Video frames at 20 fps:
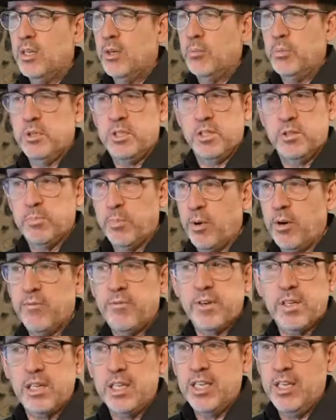which is
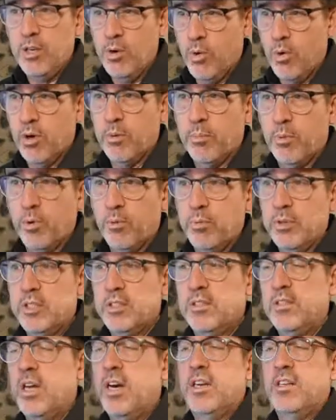perfectly normal, which
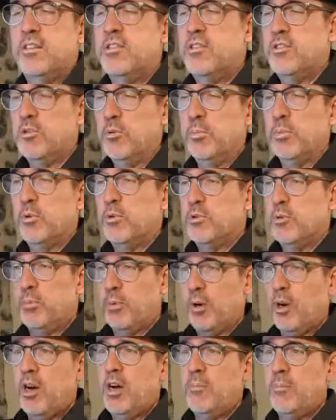is not a super,
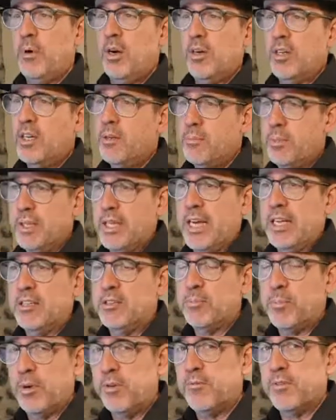super hot market, but that's
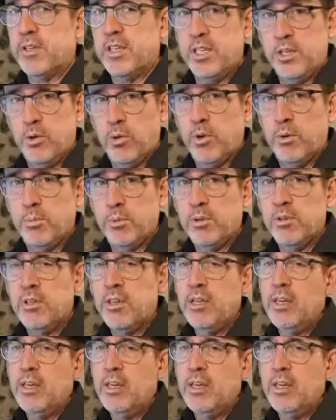perfectly normal